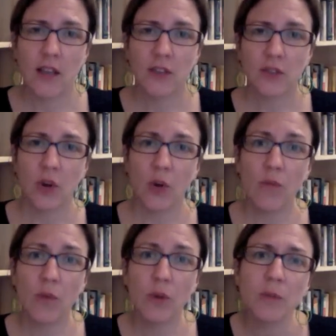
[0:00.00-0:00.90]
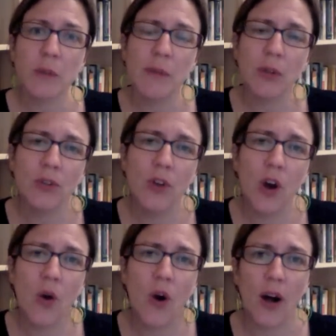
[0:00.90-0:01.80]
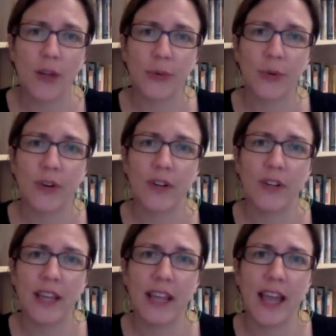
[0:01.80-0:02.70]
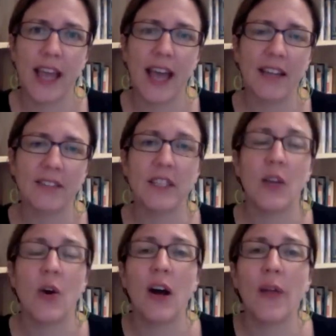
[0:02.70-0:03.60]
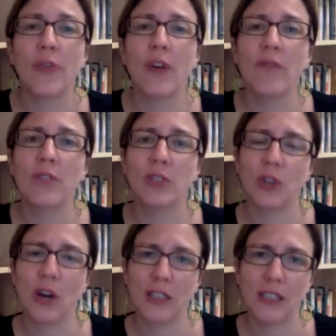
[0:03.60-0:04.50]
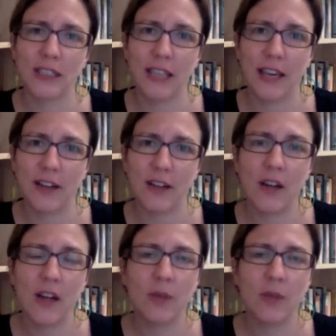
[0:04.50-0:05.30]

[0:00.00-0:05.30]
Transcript: So most people know Hawthorne as the author of The Scarlet Letter,